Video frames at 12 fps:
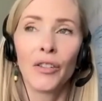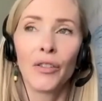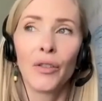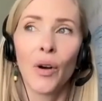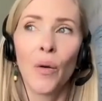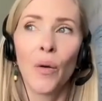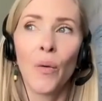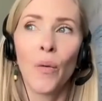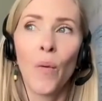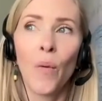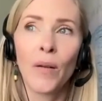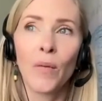So
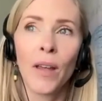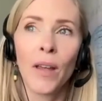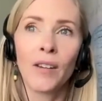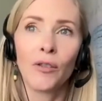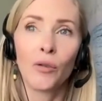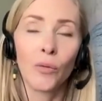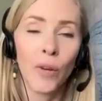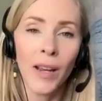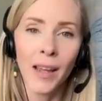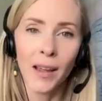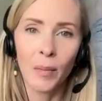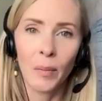when we
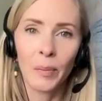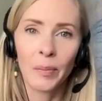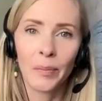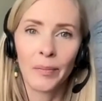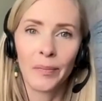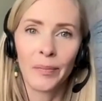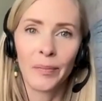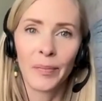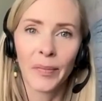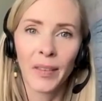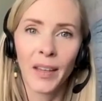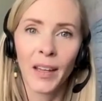dream,
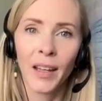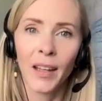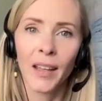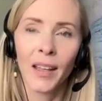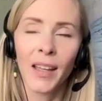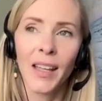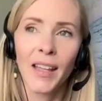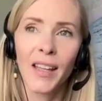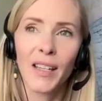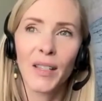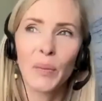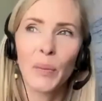
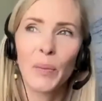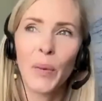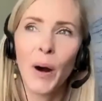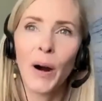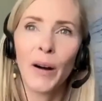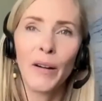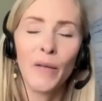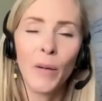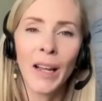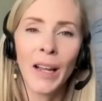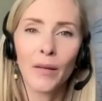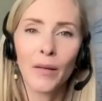it's part of
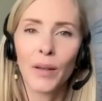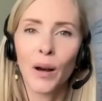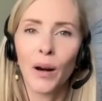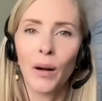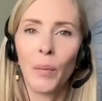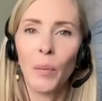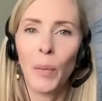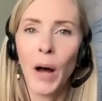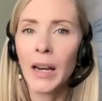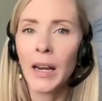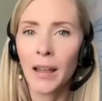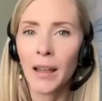what gives our
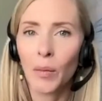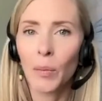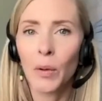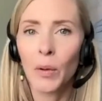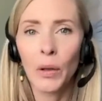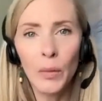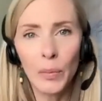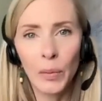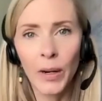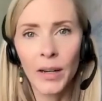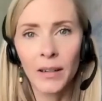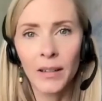body the
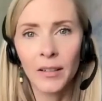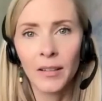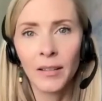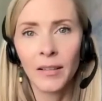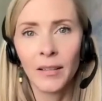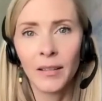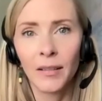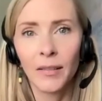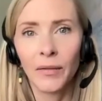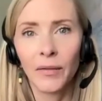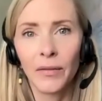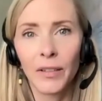blueprint
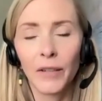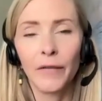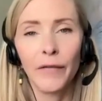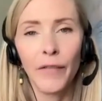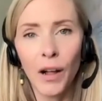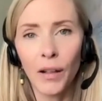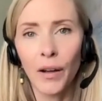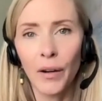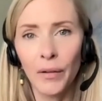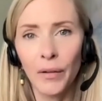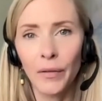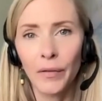to
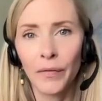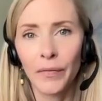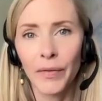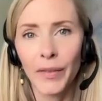follow.